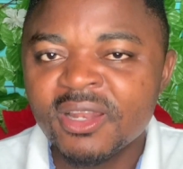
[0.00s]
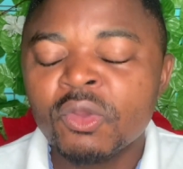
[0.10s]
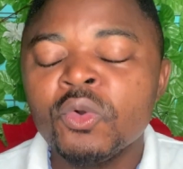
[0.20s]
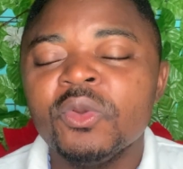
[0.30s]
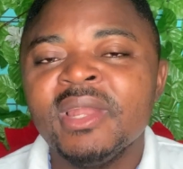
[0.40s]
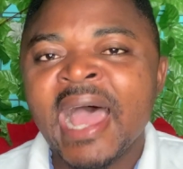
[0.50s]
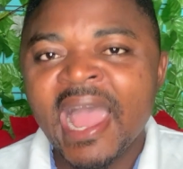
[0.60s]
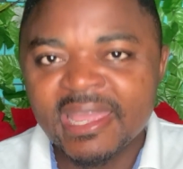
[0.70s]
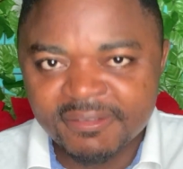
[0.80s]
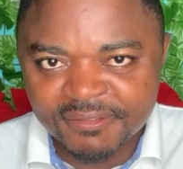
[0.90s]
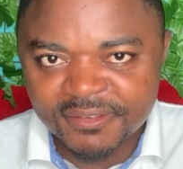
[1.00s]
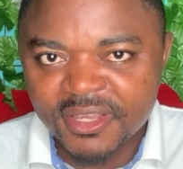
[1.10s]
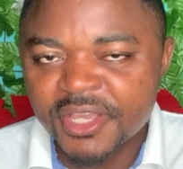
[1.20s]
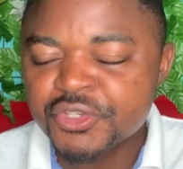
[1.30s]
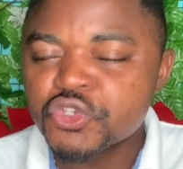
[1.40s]
go live,
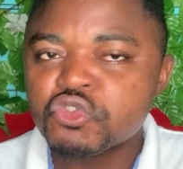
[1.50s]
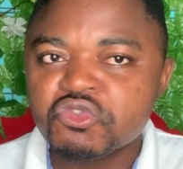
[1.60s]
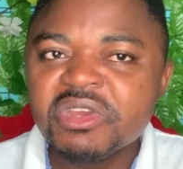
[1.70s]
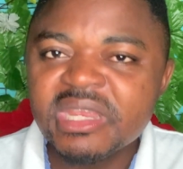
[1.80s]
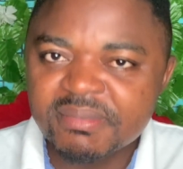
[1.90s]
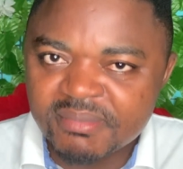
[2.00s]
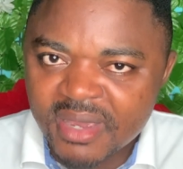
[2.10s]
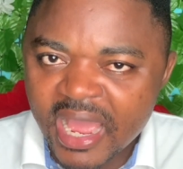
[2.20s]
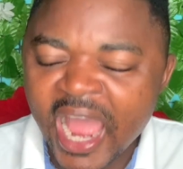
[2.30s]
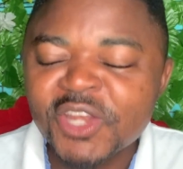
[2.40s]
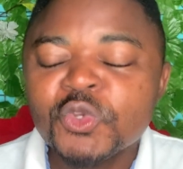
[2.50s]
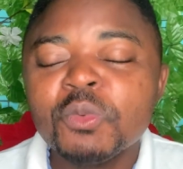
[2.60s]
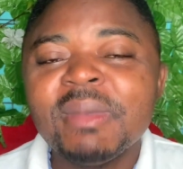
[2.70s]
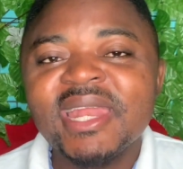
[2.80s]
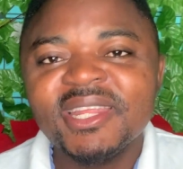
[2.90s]
stream, and do
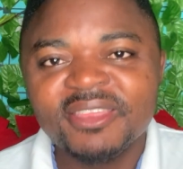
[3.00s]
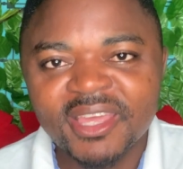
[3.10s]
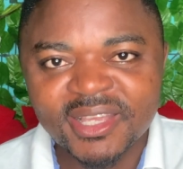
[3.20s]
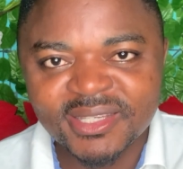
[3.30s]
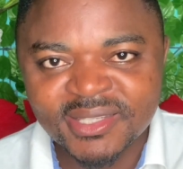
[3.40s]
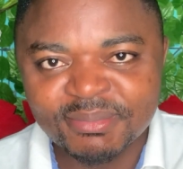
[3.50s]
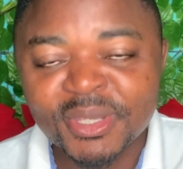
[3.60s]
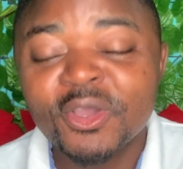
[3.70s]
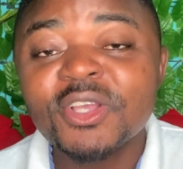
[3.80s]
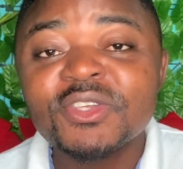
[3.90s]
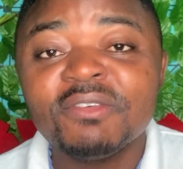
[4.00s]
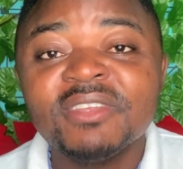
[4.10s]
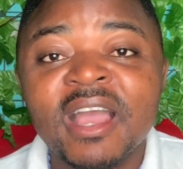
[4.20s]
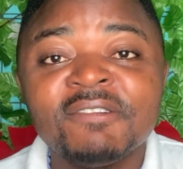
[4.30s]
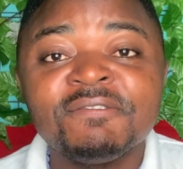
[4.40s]
many things because of
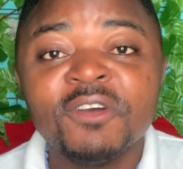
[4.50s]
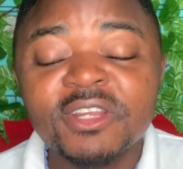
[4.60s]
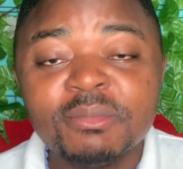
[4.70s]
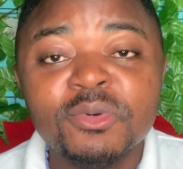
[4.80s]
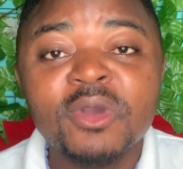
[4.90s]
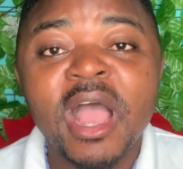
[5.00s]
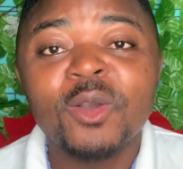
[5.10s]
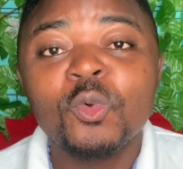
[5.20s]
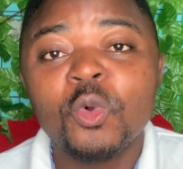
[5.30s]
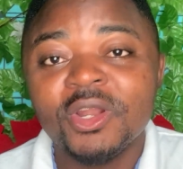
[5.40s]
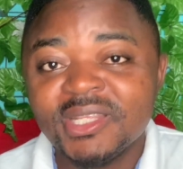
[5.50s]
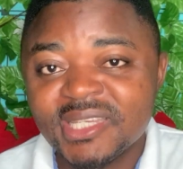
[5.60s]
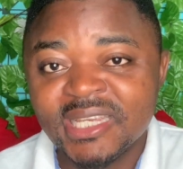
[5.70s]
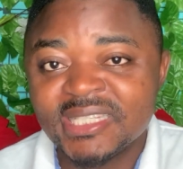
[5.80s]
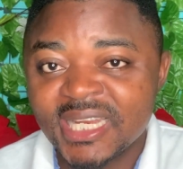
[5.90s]
the affordable and
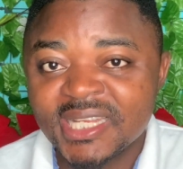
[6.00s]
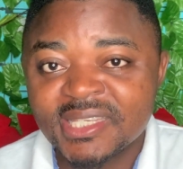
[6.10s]
quality internet